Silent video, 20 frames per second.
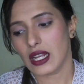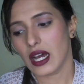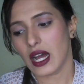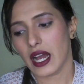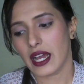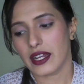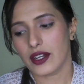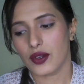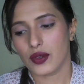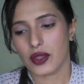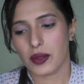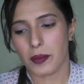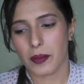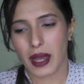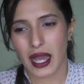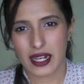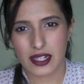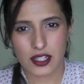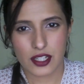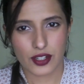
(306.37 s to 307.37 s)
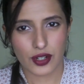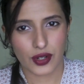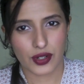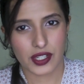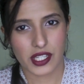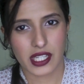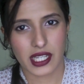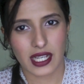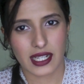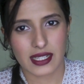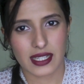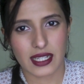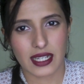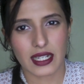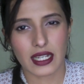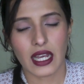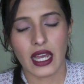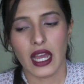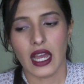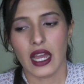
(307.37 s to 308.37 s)
I know the Mac store sells
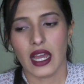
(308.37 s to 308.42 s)
it.